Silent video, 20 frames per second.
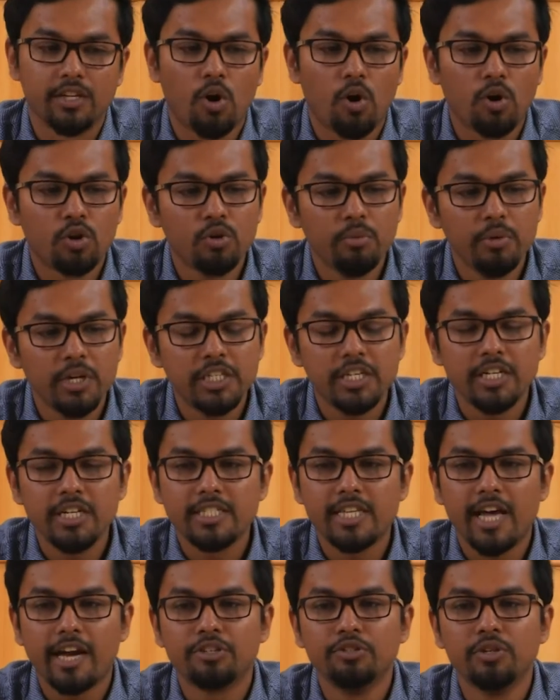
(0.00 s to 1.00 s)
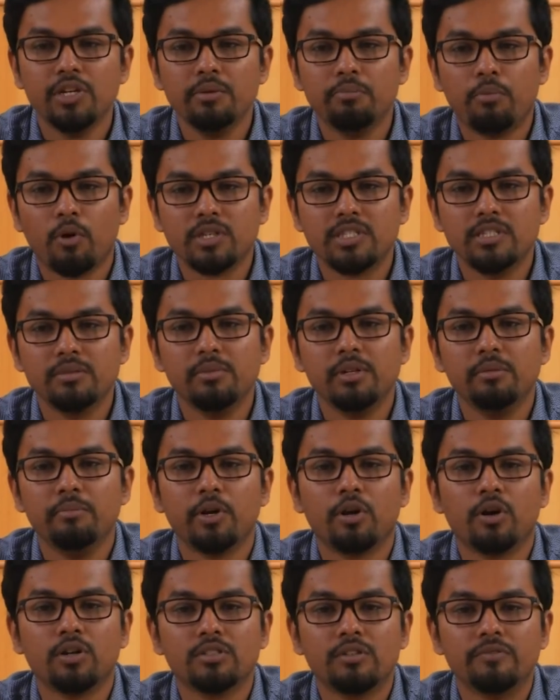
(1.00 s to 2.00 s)
Automation is actually possible
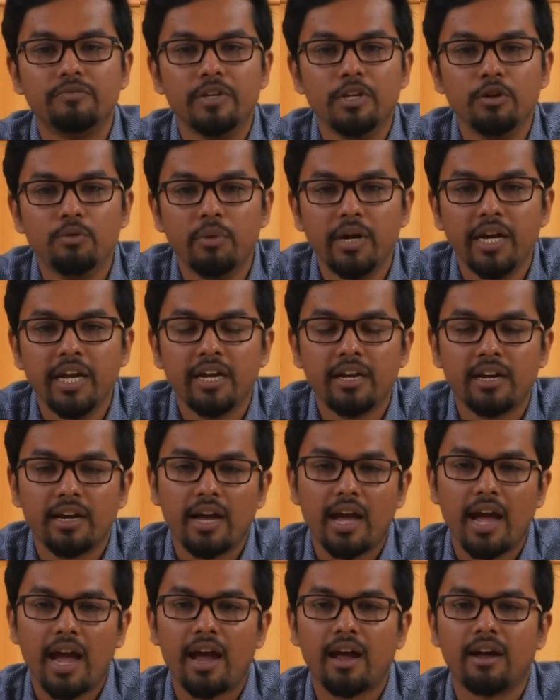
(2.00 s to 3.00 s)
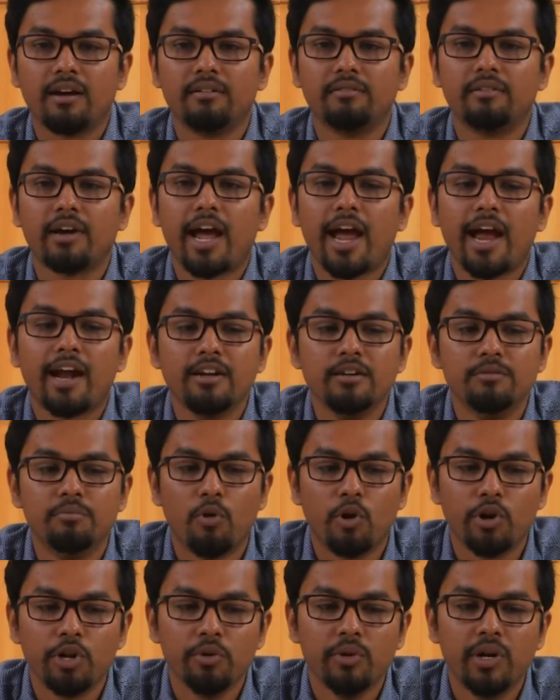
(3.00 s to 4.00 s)
because of numeric and
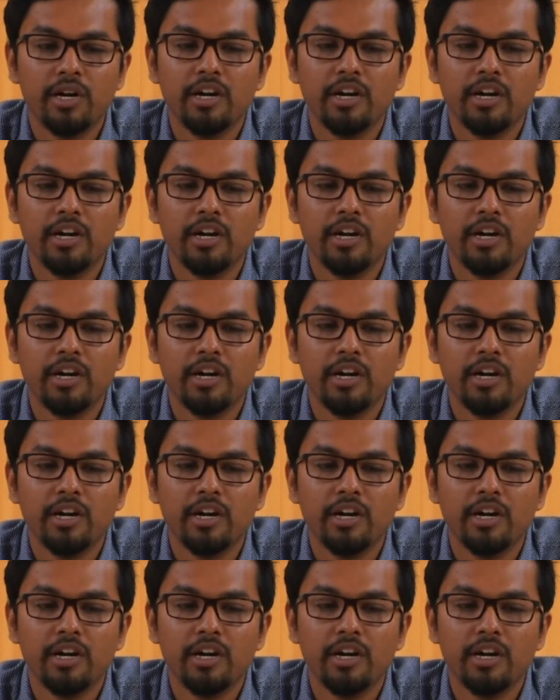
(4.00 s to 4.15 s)
modular